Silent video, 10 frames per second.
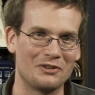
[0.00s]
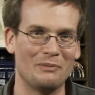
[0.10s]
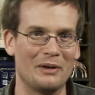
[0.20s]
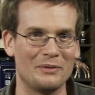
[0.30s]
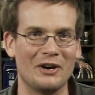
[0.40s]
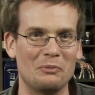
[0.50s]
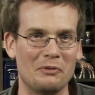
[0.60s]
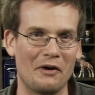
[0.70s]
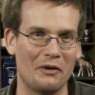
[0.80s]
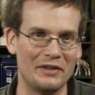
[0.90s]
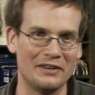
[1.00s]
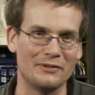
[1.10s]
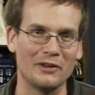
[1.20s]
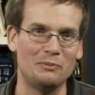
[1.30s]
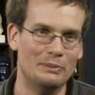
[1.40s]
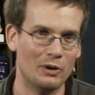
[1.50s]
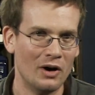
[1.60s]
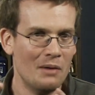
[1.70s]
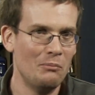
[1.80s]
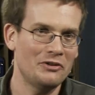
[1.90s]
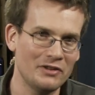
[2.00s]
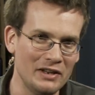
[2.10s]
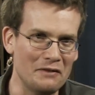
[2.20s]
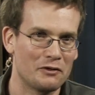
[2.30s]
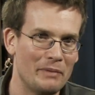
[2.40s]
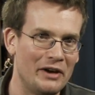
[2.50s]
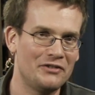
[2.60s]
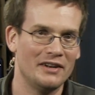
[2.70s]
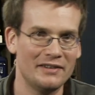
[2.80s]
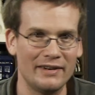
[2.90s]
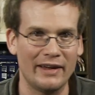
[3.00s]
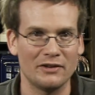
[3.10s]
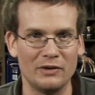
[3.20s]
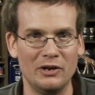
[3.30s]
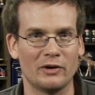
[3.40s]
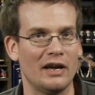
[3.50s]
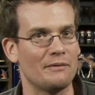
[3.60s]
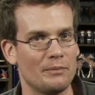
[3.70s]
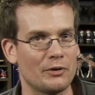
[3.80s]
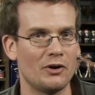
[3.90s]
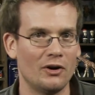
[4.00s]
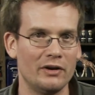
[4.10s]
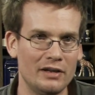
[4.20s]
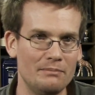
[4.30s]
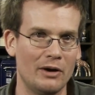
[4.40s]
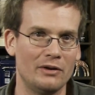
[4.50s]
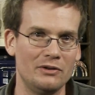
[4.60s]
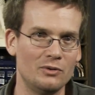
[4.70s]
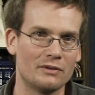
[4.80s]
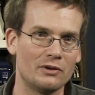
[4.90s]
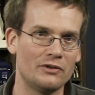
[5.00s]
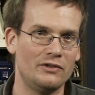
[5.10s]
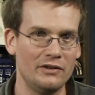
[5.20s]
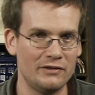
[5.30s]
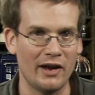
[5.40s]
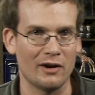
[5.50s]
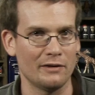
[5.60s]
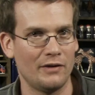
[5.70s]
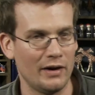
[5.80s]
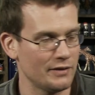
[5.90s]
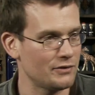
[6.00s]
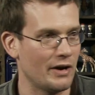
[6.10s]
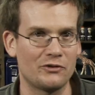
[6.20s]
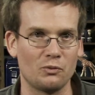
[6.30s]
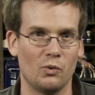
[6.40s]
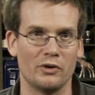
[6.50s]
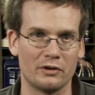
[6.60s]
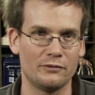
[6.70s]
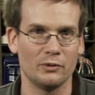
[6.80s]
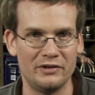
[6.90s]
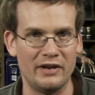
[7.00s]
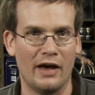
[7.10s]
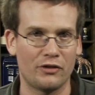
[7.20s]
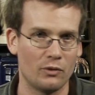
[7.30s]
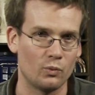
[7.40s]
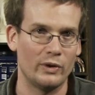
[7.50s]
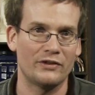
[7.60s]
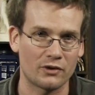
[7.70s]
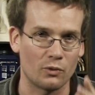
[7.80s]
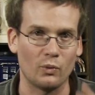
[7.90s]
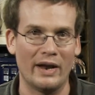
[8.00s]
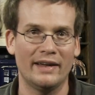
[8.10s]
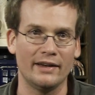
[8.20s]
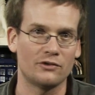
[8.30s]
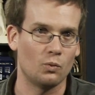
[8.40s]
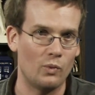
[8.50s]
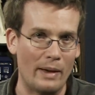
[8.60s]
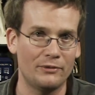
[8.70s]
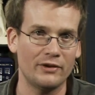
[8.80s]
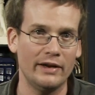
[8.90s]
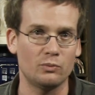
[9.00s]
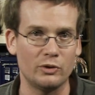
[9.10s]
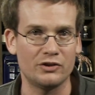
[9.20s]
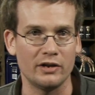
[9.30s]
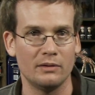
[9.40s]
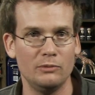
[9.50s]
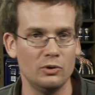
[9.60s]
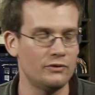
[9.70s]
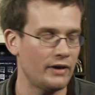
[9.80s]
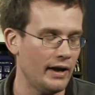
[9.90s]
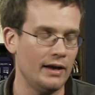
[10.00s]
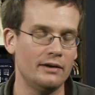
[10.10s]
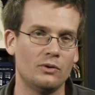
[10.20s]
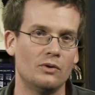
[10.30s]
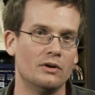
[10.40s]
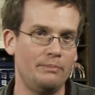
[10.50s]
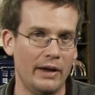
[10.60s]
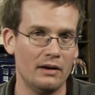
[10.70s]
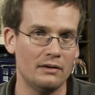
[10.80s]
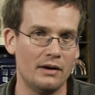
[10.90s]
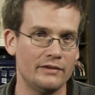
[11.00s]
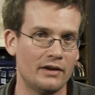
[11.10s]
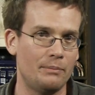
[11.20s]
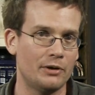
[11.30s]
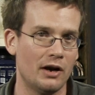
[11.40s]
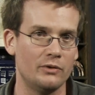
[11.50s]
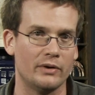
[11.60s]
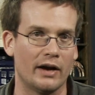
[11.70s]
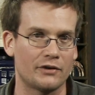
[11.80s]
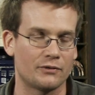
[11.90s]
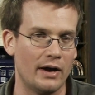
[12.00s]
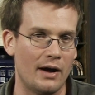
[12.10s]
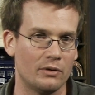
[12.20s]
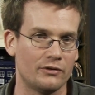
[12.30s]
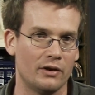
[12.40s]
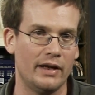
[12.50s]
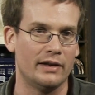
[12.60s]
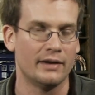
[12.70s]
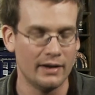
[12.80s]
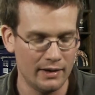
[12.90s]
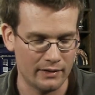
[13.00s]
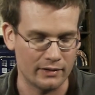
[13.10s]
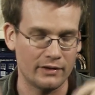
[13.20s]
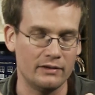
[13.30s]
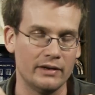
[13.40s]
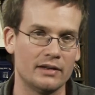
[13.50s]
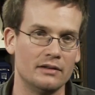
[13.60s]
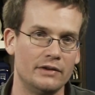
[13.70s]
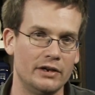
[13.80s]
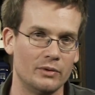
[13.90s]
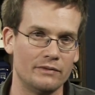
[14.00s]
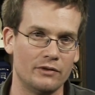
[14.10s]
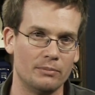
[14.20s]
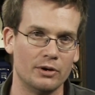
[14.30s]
which is made with the help of all of these nice people. Much of the information in today's video came from the Carnegie Mellon University's terrifying slash wonderful death risk rankings website, which can amuse and or paralyze hypochondriacs for hours on end. There is a link in the video info